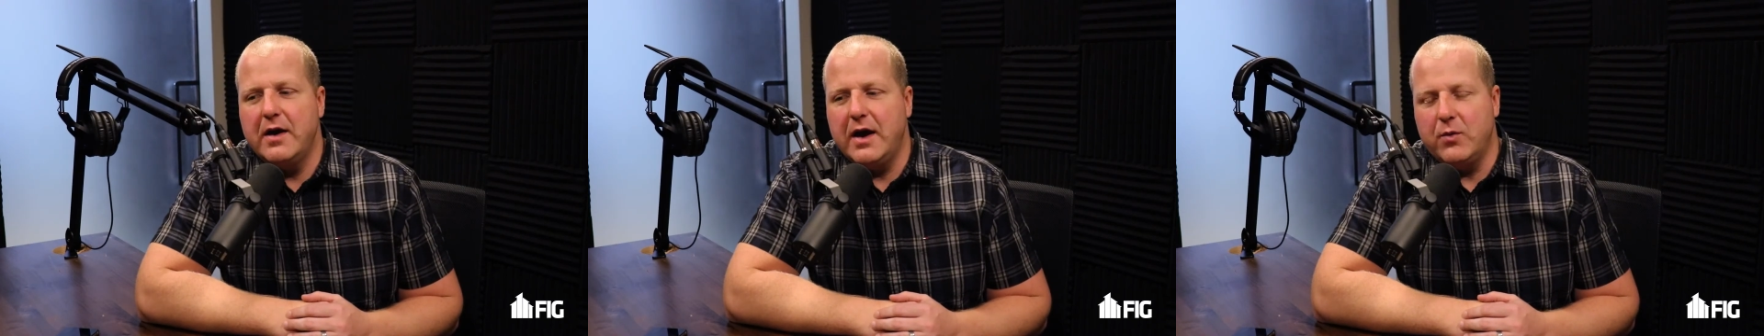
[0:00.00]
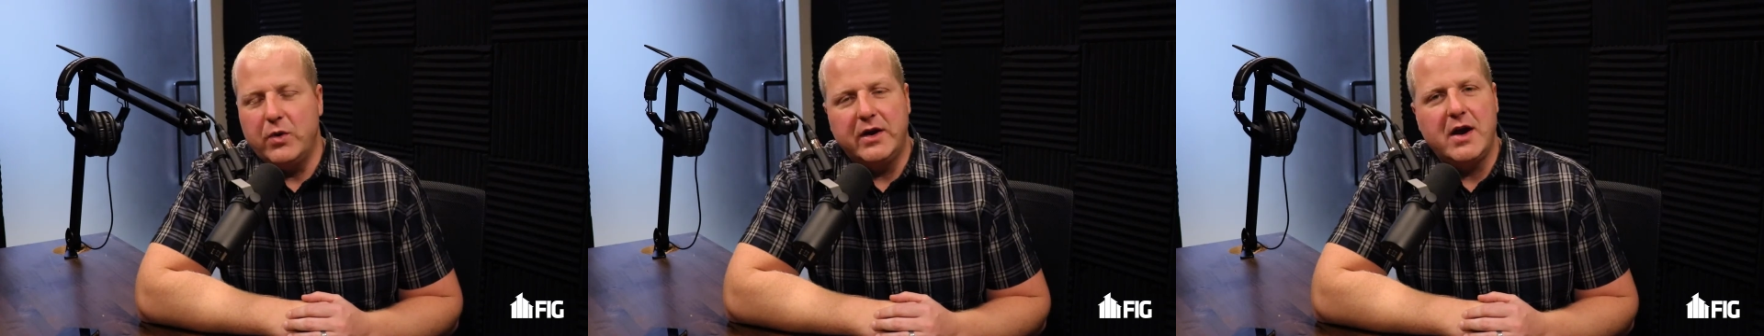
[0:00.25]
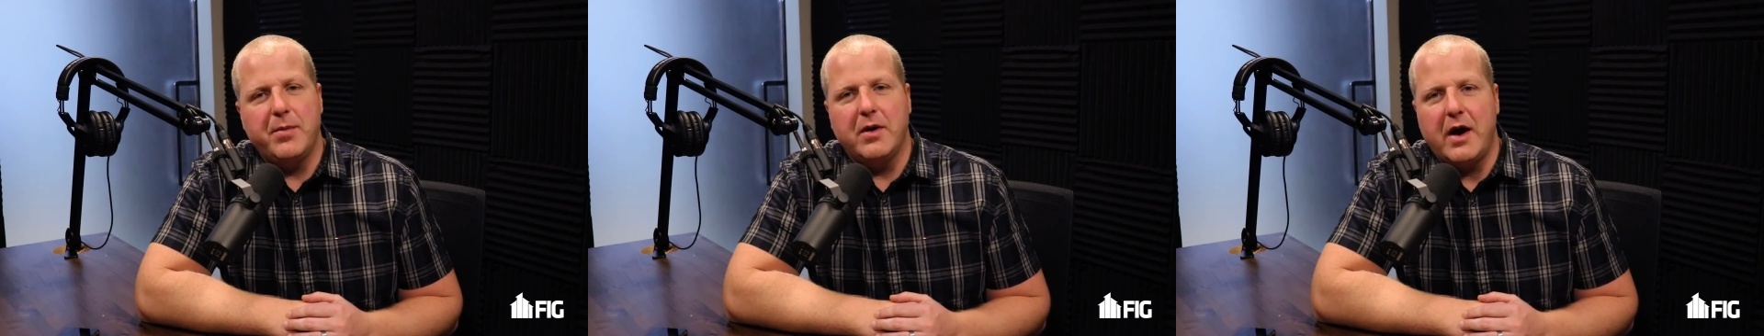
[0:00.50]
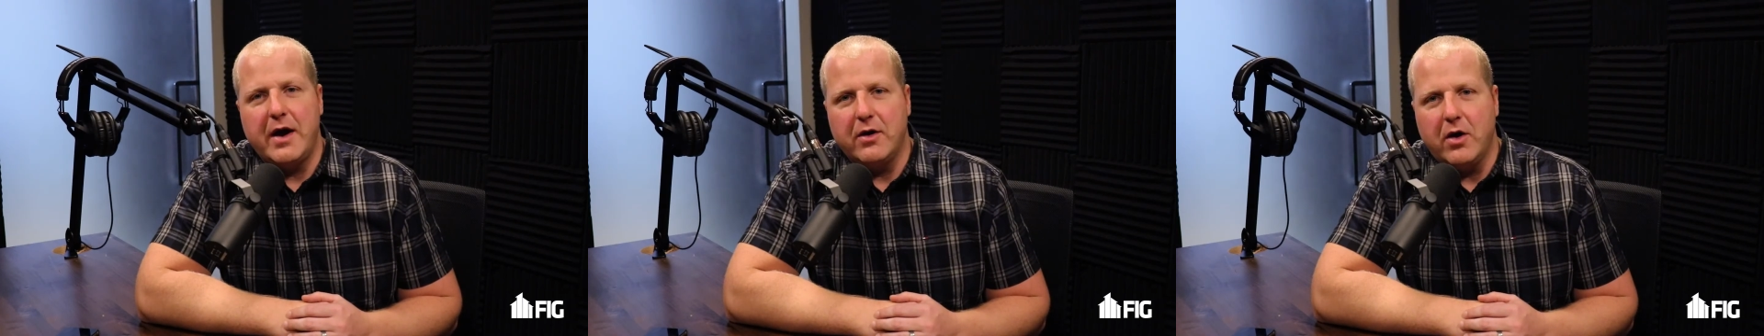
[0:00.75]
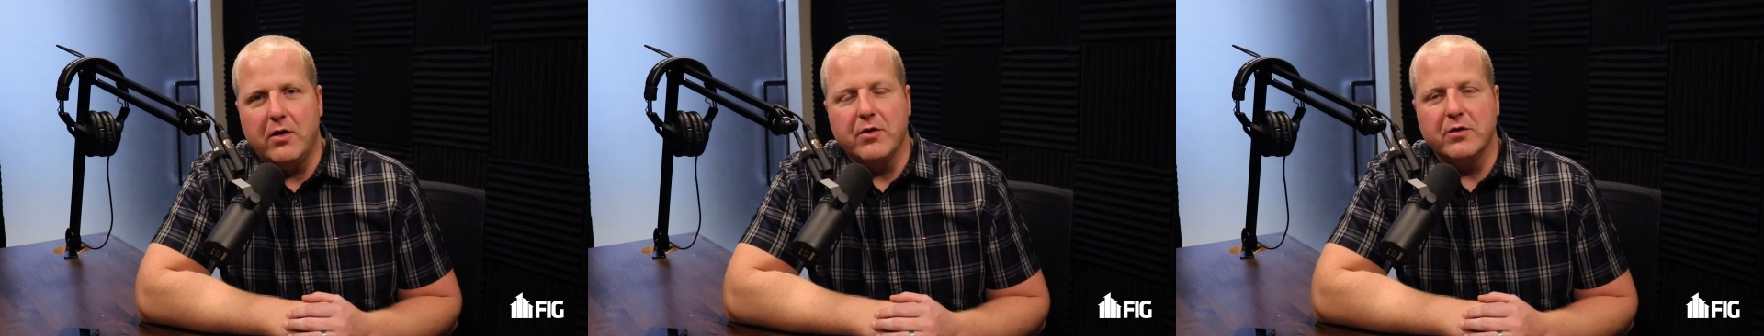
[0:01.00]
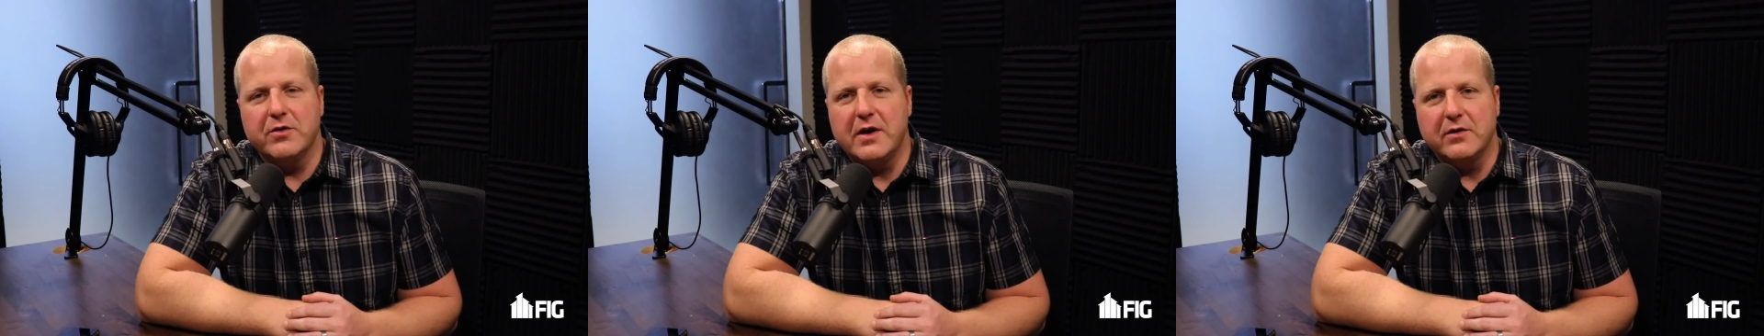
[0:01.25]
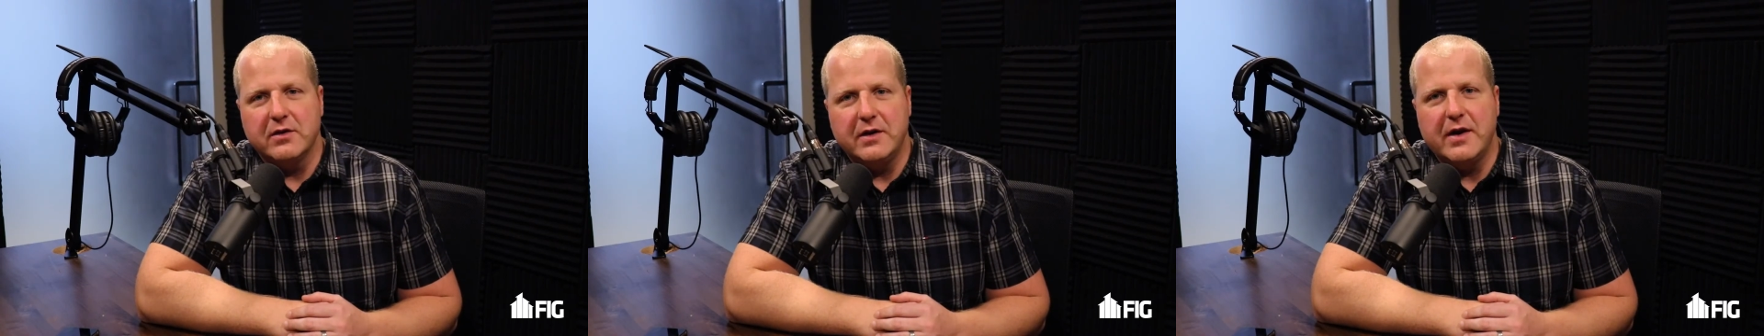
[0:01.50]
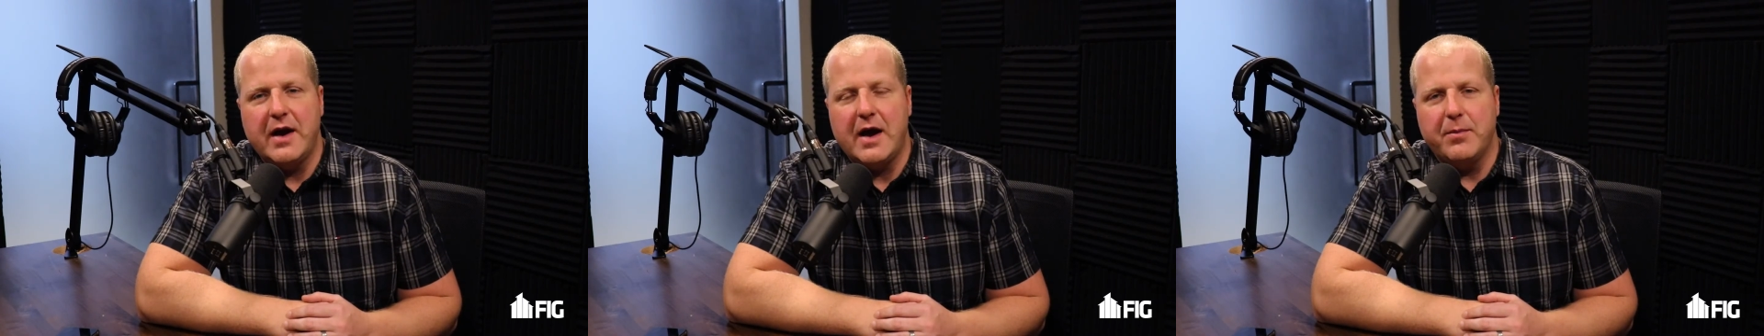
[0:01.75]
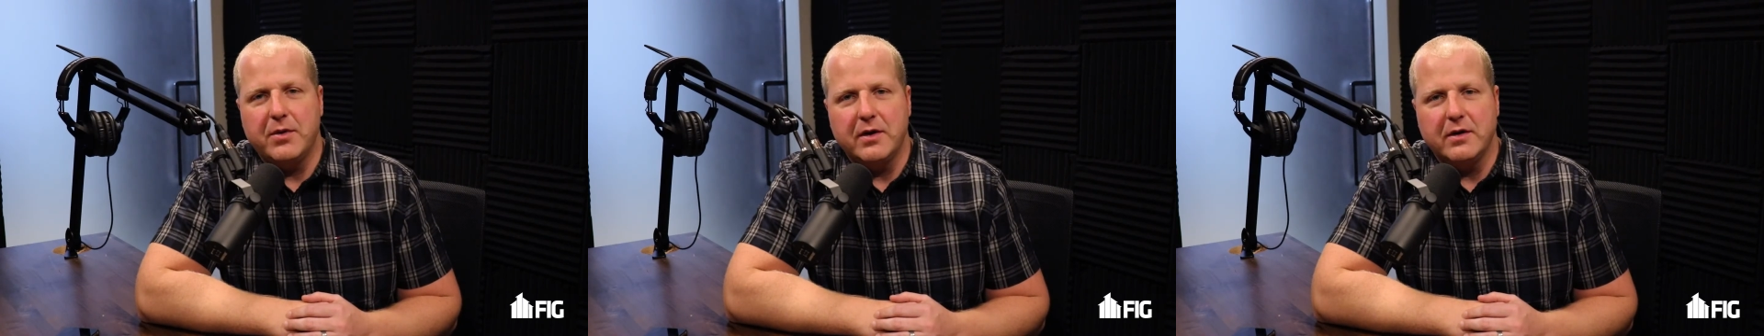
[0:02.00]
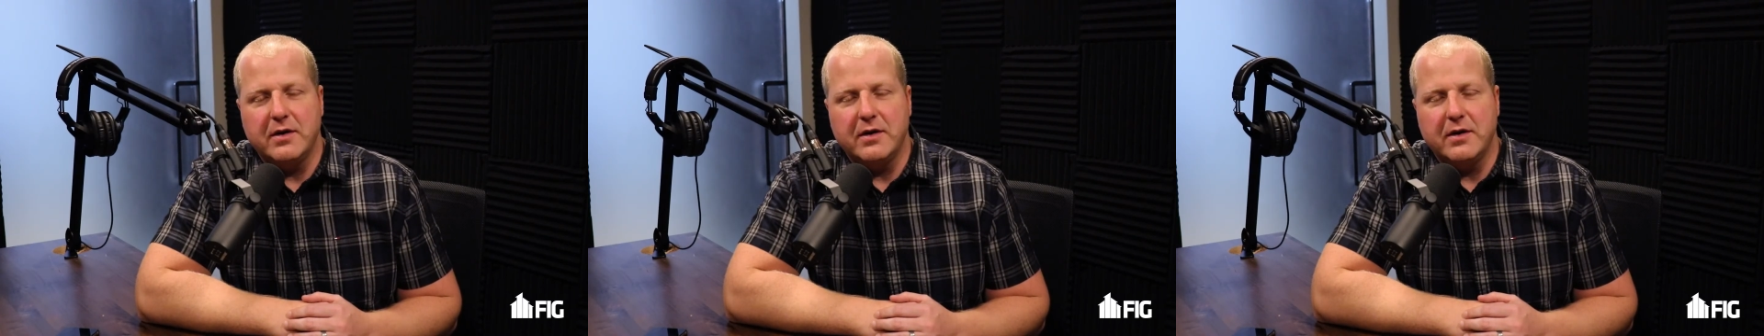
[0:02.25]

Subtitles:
and we keep an eye on all of those things that need to happen